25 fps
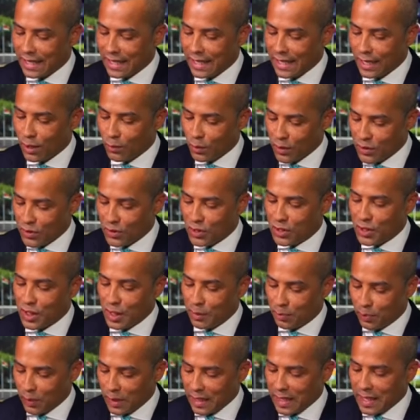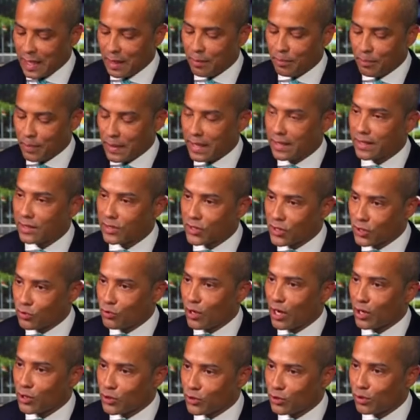uh, with deeply embedded
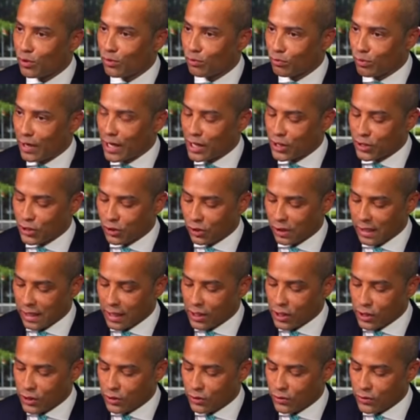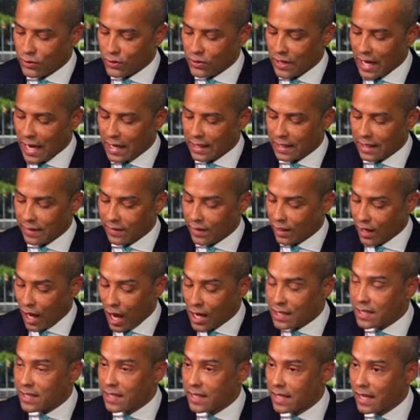structural racial issues that in the
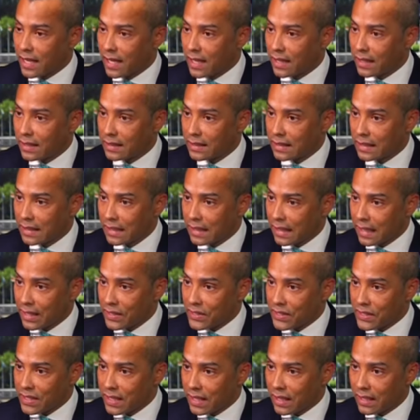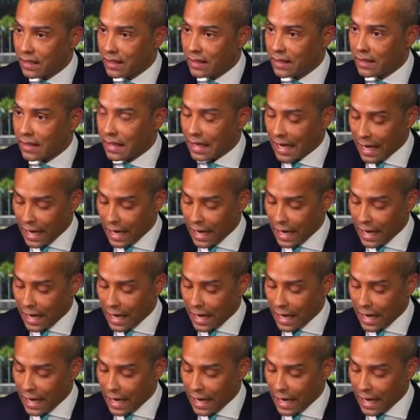last year has seen